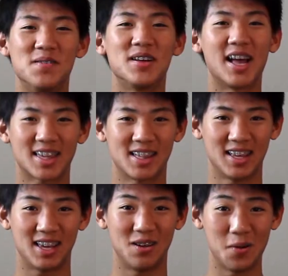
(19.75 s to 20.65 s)
Well,
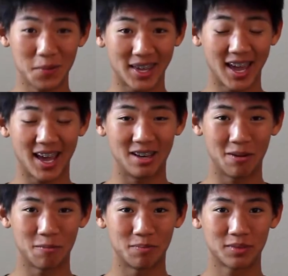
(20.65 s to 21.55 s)
actually, we can.
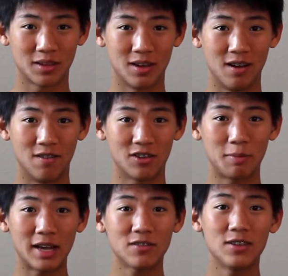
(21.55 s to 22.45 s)
For the
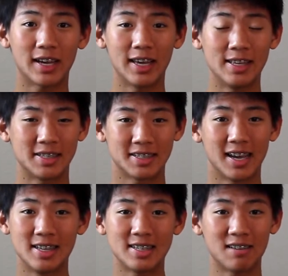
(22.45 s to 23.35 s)
past few decades,
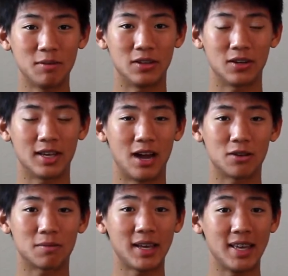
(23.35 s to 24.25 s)
scientists have been learning how to
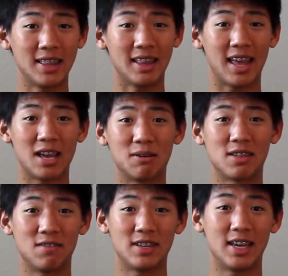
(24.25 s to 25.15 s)
write in the language
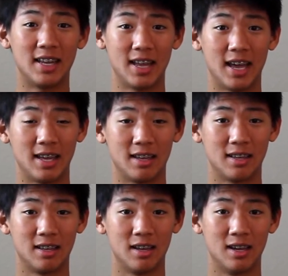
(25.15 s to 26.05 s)
of DNA.
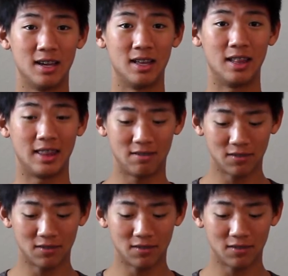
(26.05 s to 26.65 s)
They've